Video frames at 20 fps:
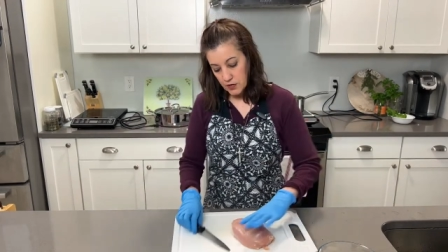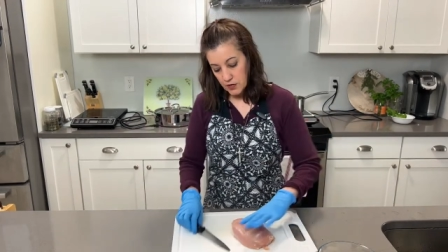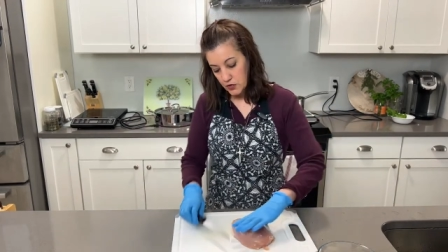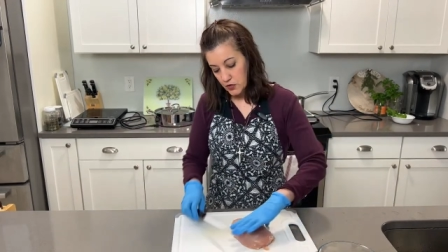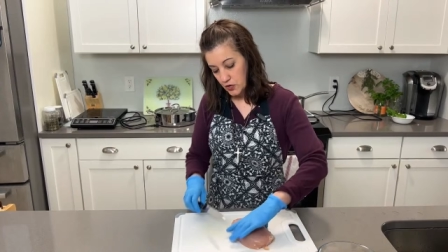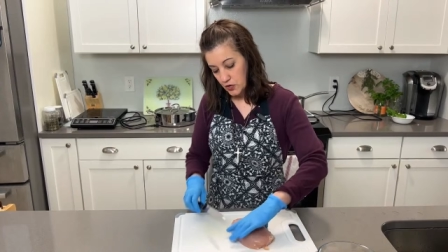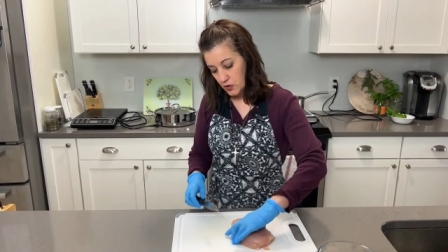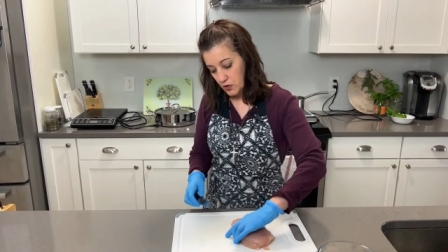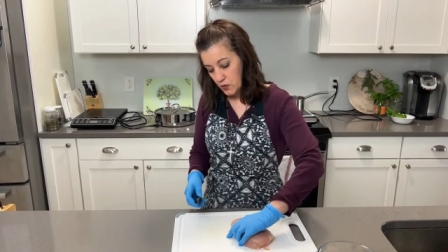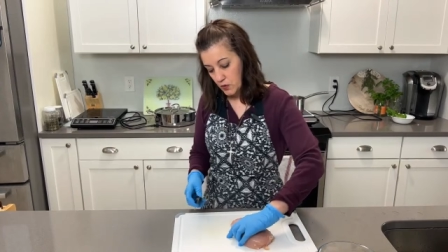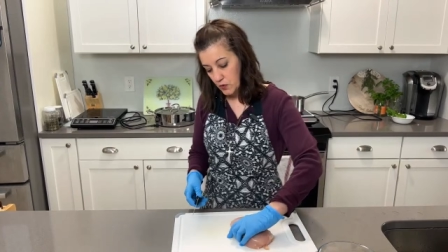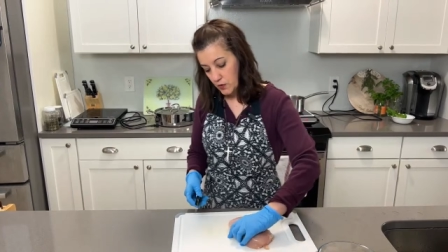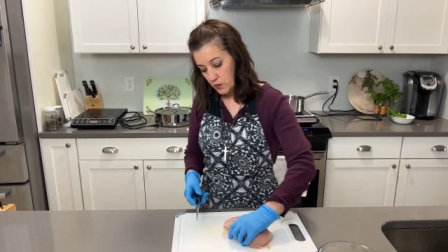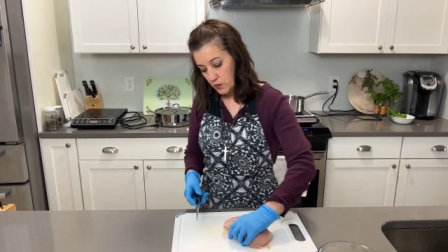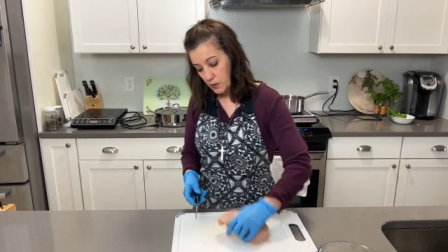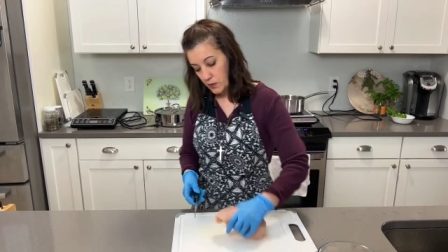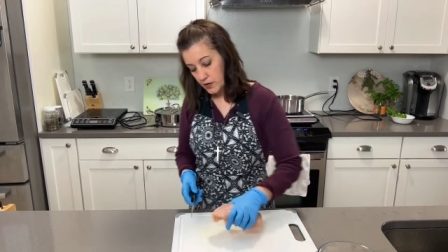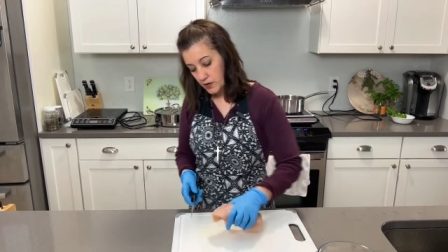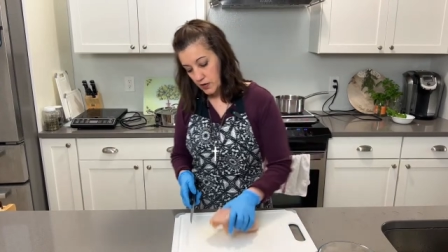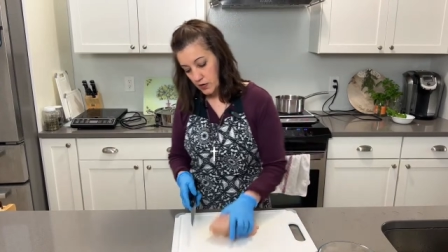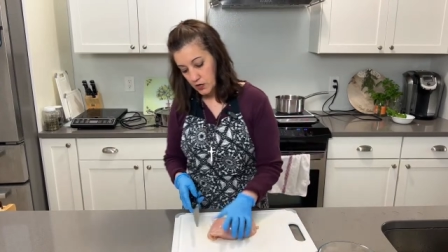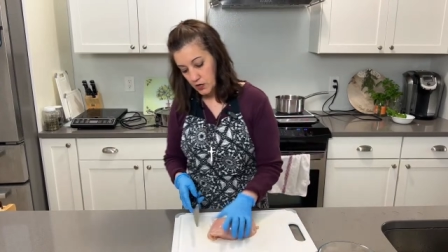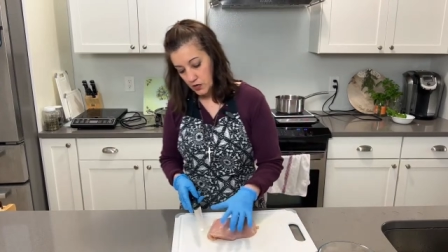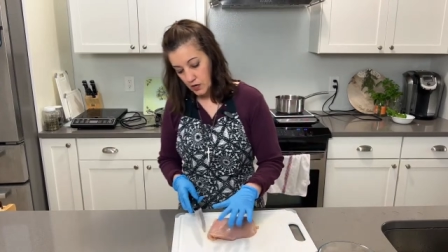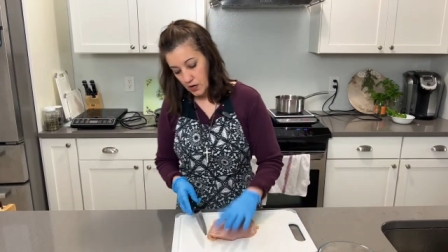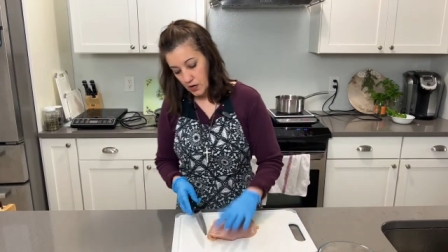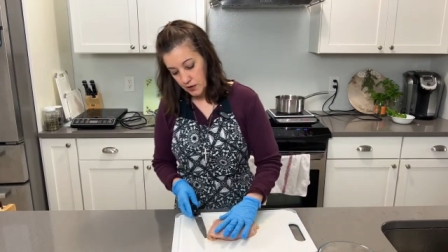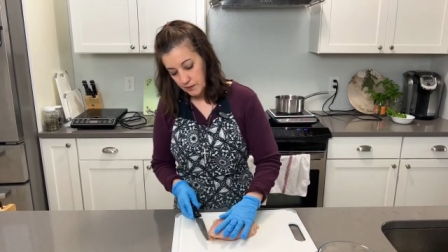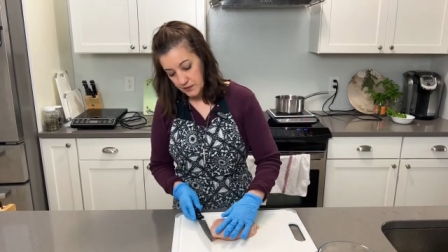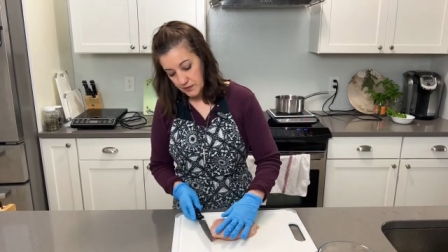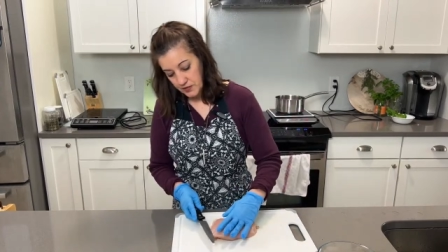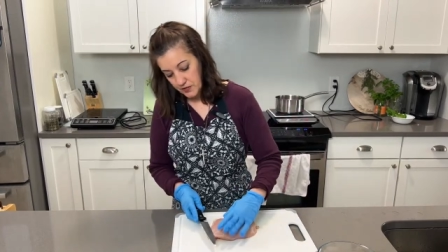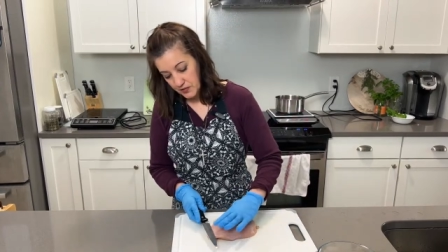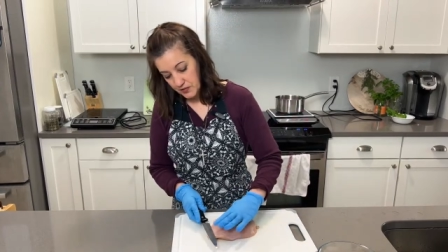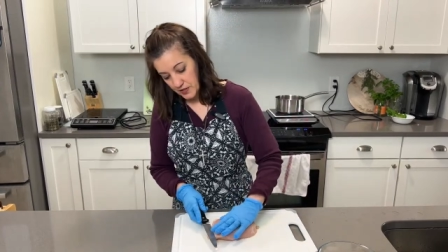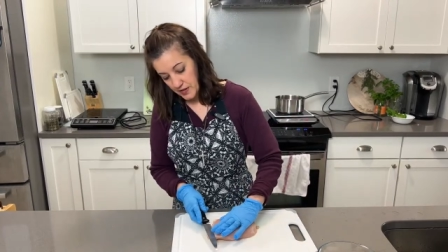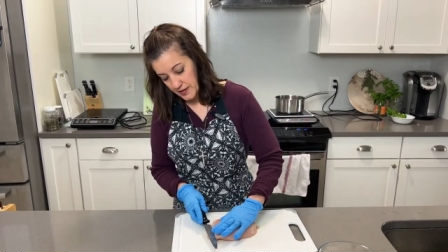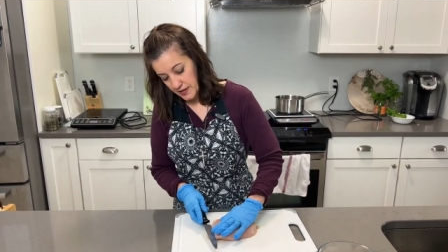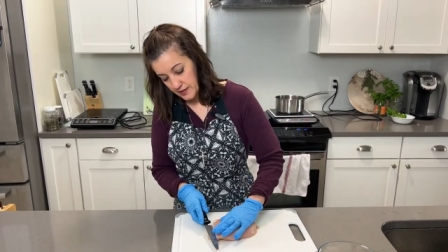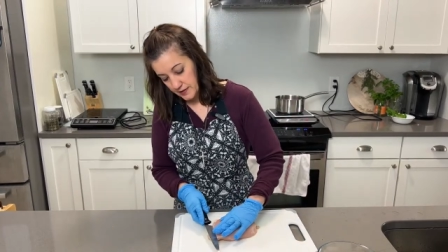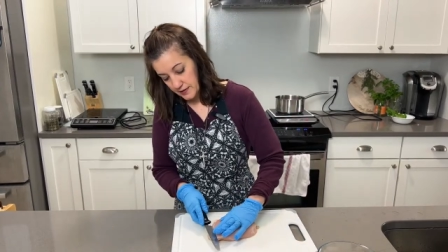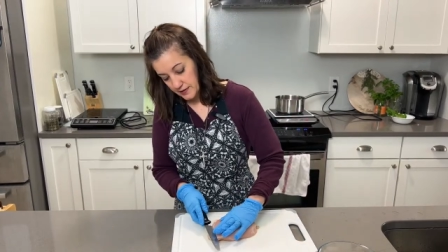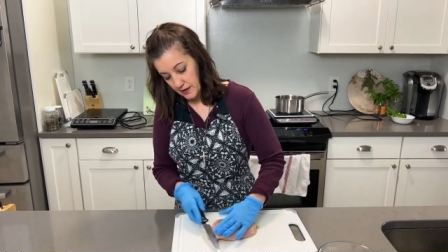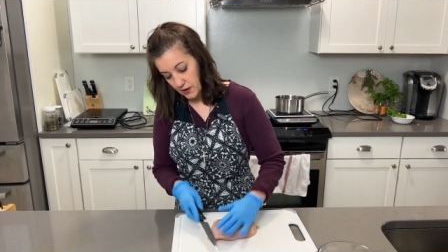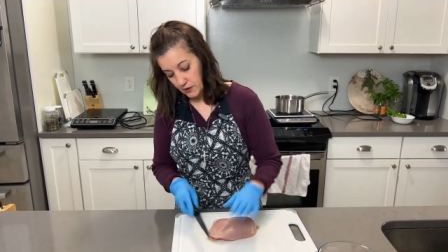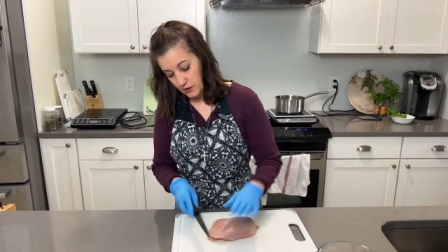So we want to um, slice.